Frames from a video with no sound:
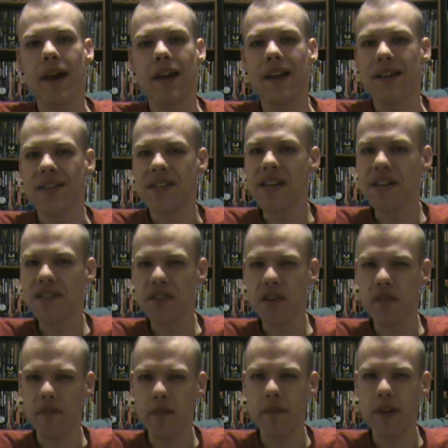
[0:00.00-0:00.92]
And that's
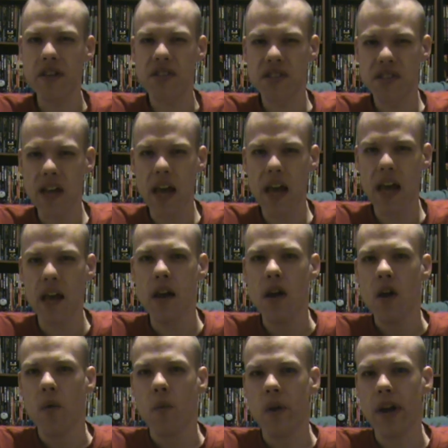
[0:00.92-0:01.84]
easier for me to say
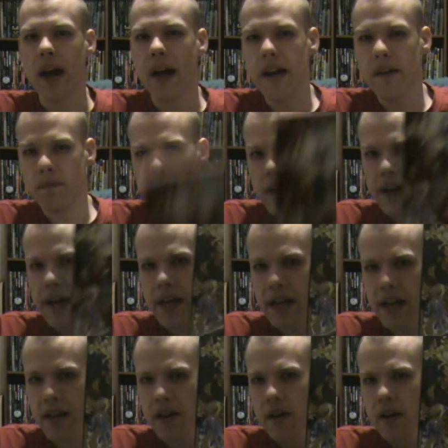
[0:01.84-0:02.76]
when I'm reading
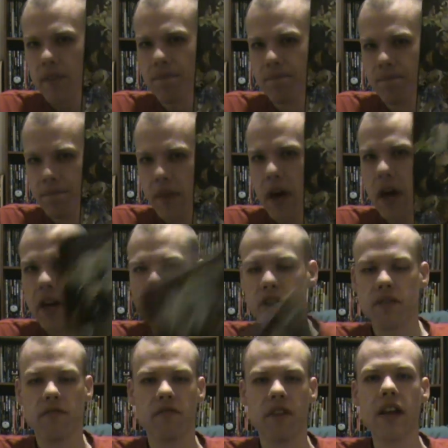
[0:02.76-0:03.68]
it
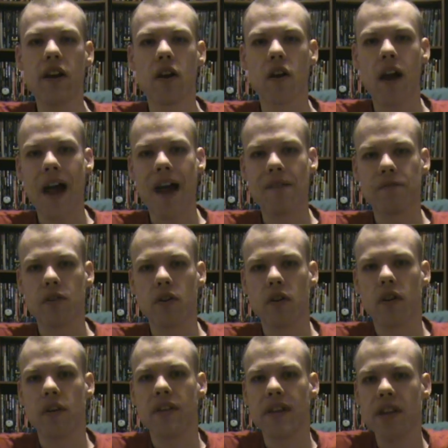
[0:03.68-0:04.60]
much later
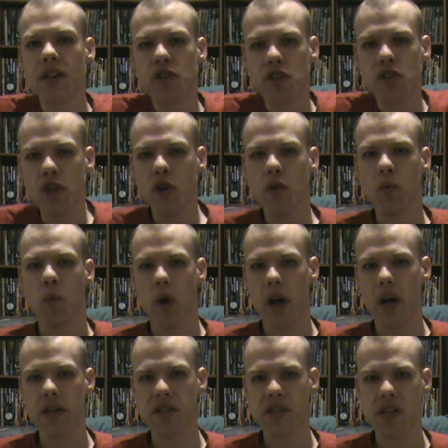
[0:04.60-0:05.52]
after the issue
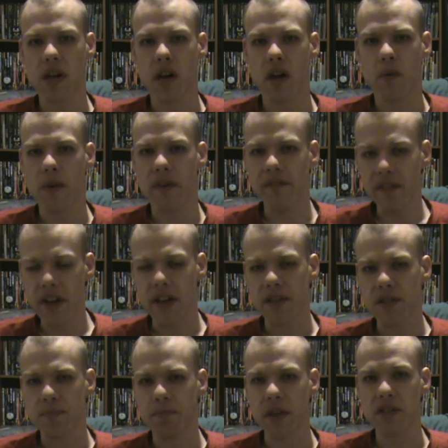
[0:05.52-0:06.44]
was uh,
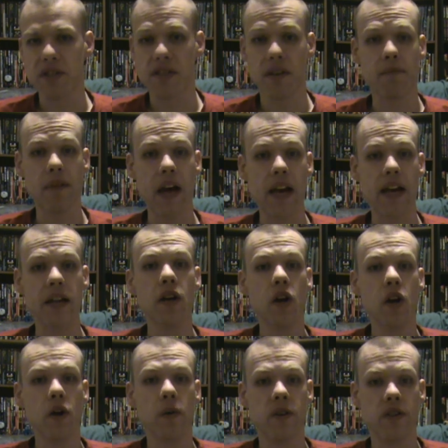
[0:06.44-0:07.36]
released. But somebody
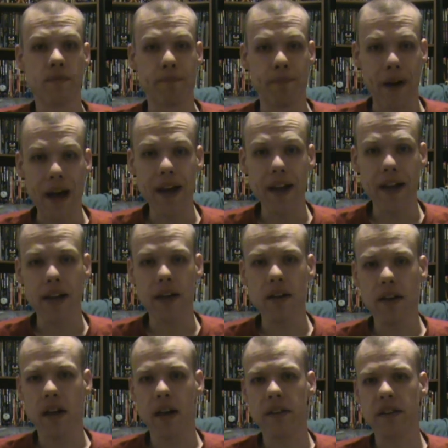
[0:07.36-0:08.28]
who is buying
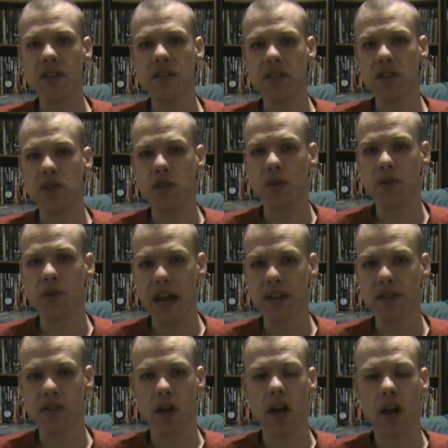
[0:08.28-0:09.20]
uh, these issues
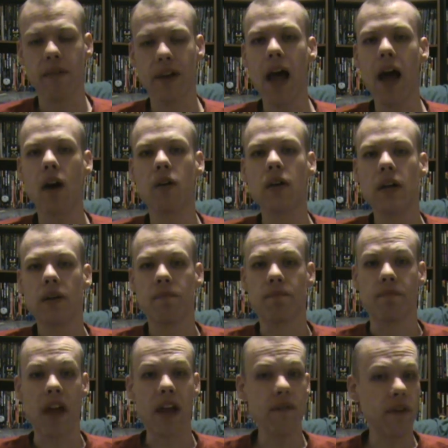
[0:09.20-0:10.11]
as they're coming out,
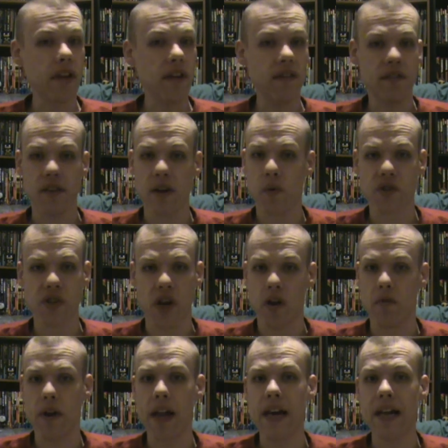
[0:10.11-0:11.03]
maybe there was
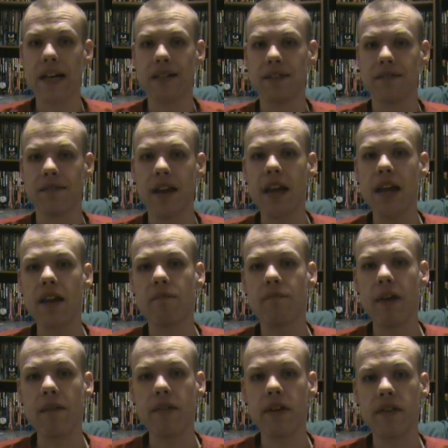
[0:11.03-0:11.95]
already a delay, and
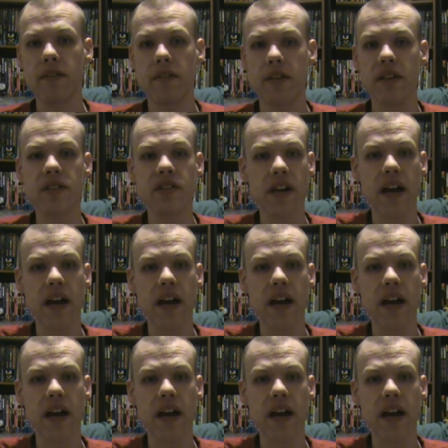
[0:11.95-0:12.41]
maybe these